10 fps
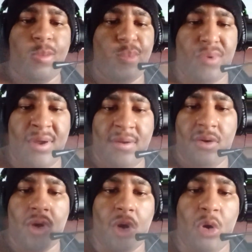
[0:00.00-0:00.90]
Bret,
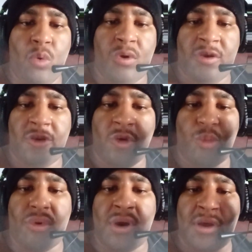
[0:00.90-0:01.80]
Owen,
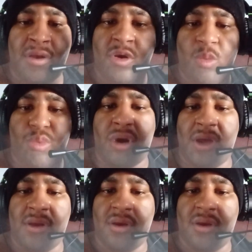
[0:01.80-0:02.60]
Brian, Bret,